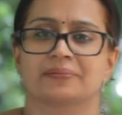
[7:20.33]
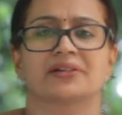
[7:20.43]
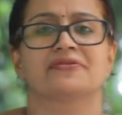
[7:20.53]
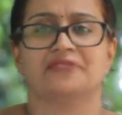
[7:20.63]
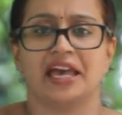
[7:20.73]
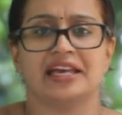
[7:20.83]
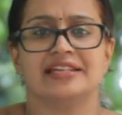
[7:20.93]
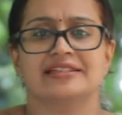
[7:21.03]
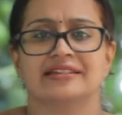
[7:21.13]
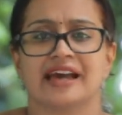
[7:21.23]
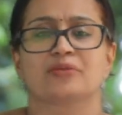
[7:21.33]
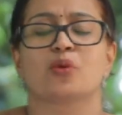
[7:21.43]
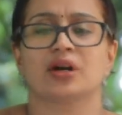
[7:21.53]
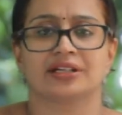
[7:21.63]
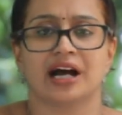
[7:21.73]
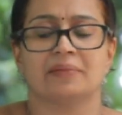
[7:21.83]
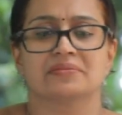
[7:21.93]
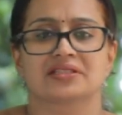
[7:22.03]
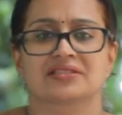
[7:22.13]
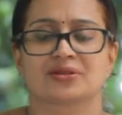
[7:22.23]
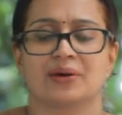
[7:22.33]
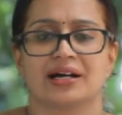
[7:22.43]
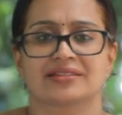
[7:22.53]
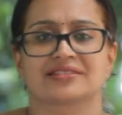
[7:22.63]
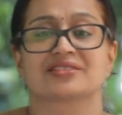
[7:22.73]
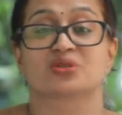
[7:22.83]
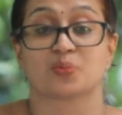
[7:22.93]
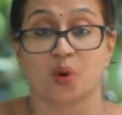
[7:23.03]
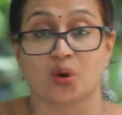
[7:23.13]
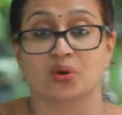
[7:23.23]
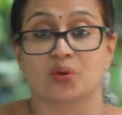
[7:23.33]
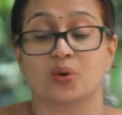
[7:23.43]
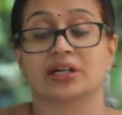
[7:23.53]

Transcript: but fate and what comes to us tomorrow,